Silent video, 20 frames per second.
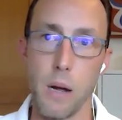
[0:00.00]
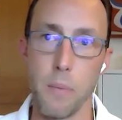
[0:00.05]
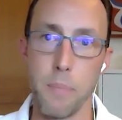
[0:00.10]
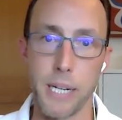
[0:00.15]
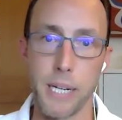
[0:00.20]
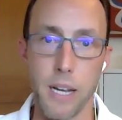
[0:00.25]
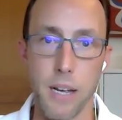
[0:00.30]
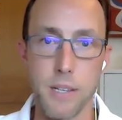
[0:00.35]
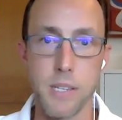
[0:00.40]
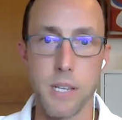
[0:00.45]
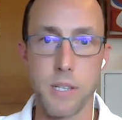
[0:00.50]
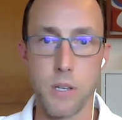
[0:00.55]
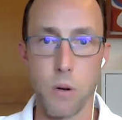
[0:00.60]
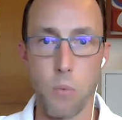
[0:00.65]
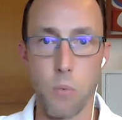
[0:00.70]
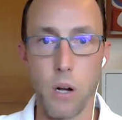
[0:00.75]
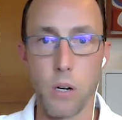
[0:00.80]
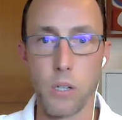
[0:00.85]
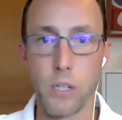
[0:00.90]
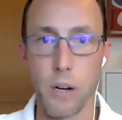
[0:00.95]
because it's
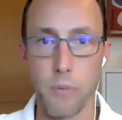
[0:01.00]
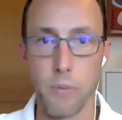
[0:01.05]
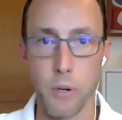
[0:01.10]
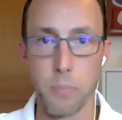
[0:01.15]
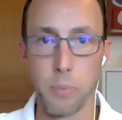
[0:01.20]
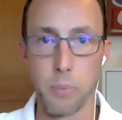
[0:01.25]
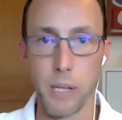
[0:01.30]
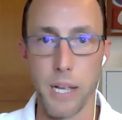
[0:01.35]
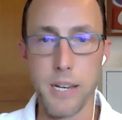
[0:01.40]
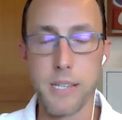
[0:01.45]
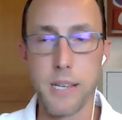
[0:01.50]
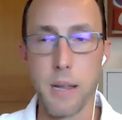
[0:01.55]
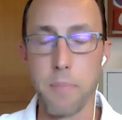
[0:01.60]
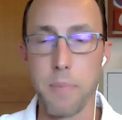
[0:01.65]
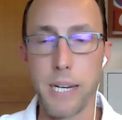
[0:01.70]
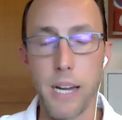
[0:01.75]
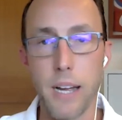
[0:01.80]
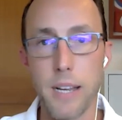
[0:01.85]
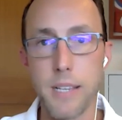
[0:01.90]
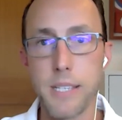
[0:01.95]
a well-governed place, and
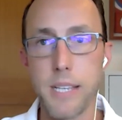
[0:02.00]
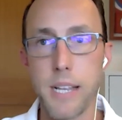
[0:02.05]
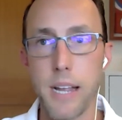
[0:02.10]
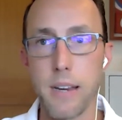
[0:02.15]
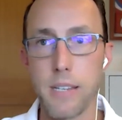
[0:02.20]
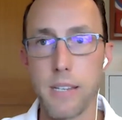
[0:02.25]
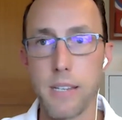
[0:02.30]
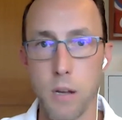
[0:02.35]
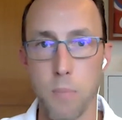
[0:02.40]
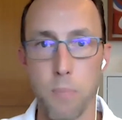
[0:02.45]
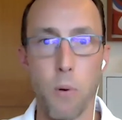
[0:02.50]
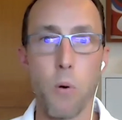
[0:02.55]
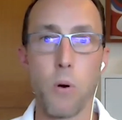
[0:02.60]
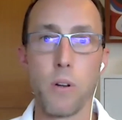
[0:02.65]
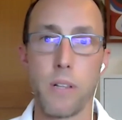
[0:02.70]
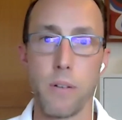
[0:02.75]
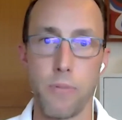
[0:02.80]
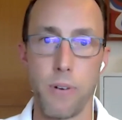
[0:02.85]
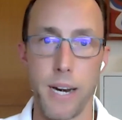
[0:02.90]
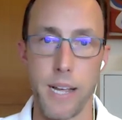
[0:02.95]
because they
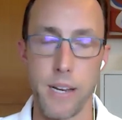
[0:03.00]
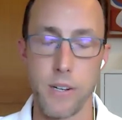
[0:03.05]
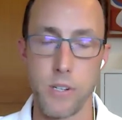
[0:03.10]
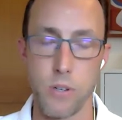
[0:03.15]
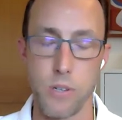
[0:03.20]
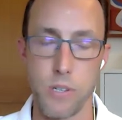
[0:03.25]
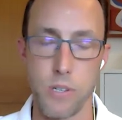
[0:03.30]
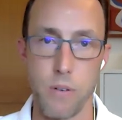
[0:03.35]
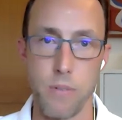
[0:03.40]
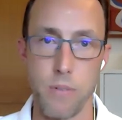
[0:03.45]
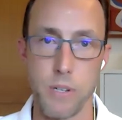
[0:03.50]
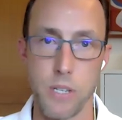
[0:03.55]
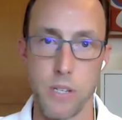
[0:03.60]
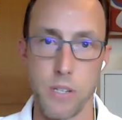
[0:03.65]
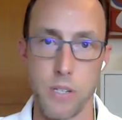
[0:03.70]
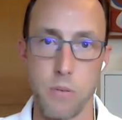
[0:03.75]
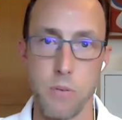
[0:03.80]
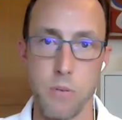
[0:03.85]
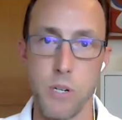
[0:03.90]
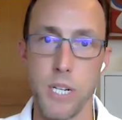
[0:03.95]
support the financial
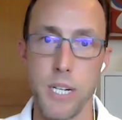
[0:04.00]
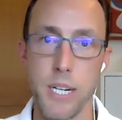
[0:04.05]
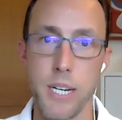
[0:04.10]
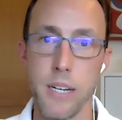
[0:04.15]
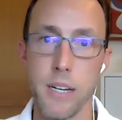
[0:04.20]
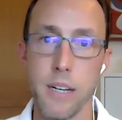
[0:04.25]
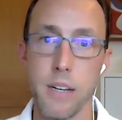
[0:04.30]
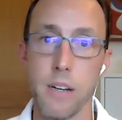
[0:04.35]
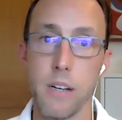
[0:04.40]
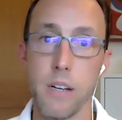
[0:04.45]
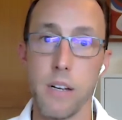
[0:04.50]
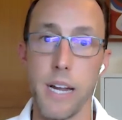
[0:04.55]
services community